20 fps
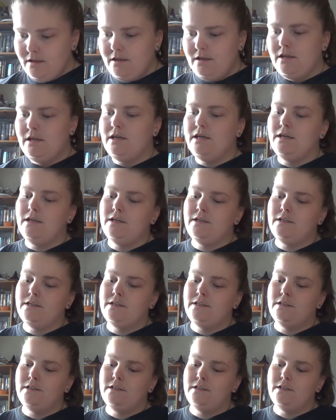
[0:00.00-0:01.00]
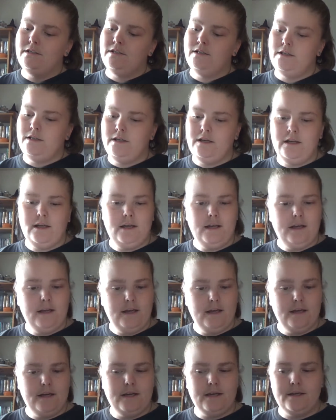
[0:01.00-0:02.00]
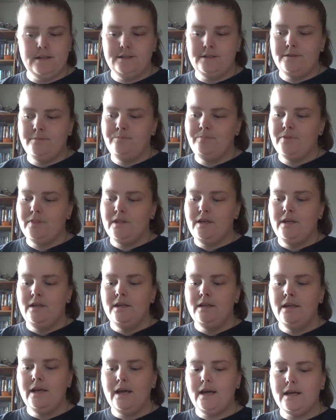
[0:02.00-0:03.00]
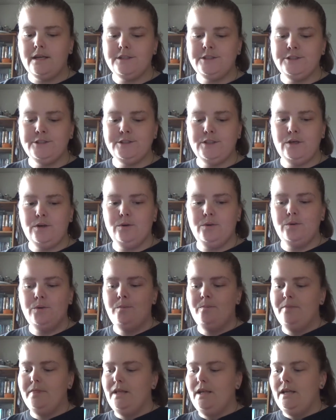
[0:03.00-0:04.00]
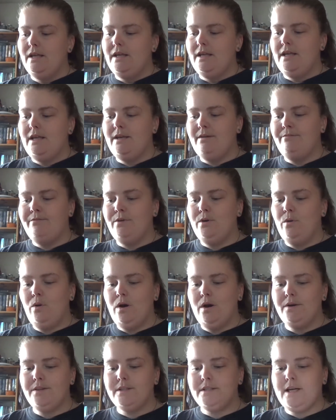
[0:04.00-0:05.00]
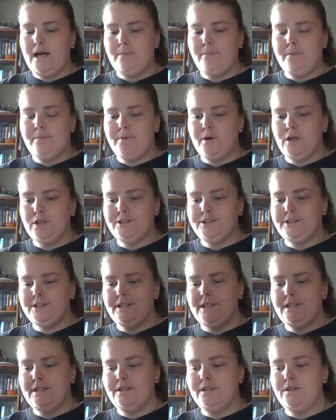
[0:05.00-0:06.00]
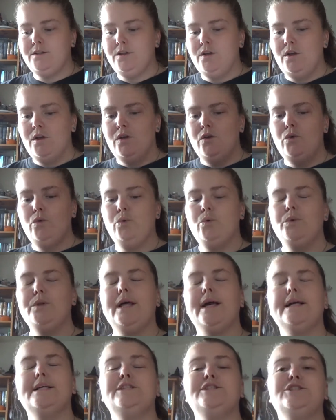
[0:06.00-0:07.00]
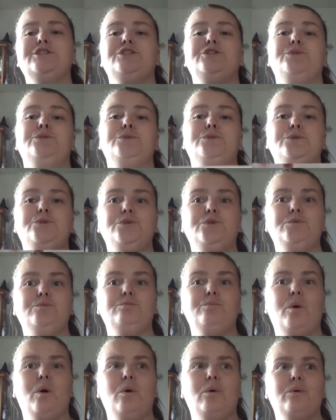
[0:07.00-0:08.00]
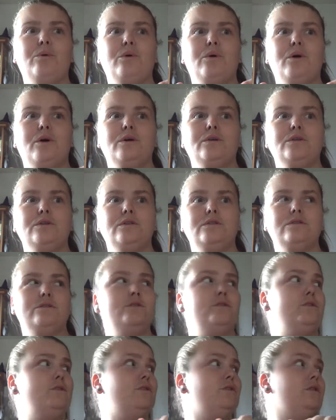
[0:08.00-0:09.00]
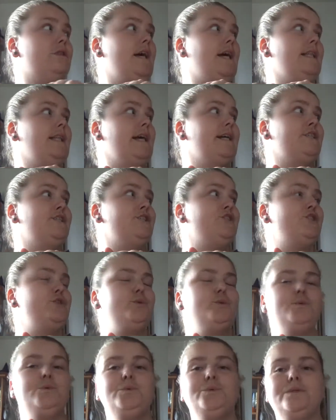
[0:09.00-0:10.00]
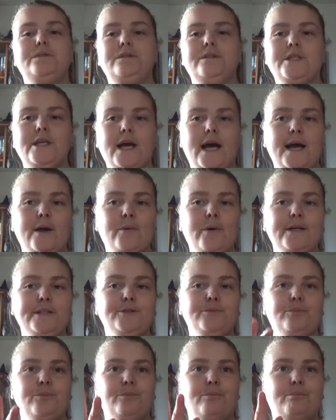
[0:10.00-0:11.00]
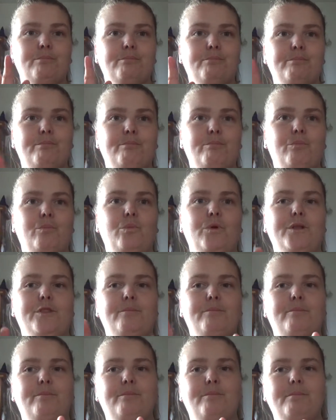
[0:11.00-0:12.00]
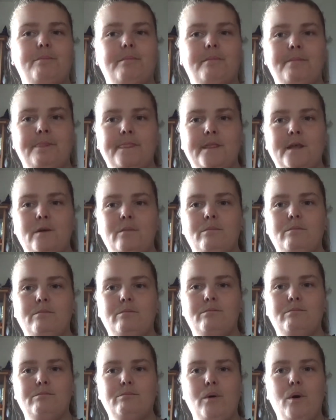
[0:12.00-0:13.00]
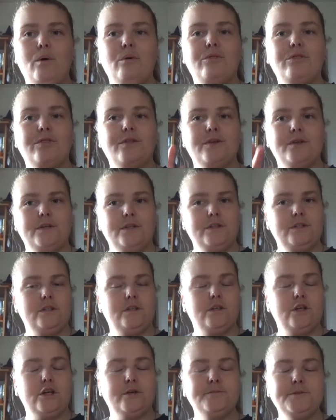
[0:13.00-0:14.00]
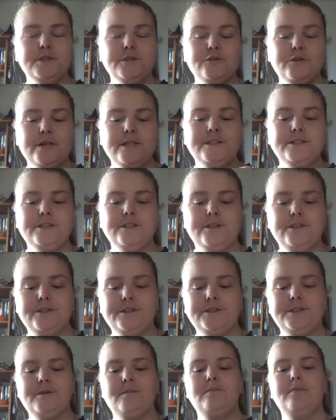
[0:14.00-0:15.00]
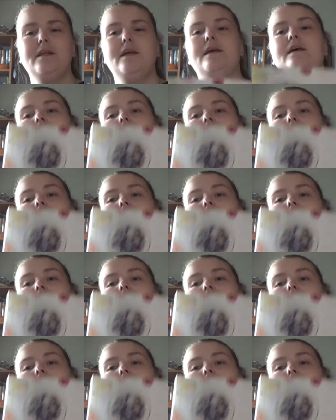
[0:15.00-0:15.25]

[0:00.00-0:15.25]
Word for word: Uh, and yeah, so if you are the type of person who likes to do both, that likes to do DIYs with both herbs and crystals,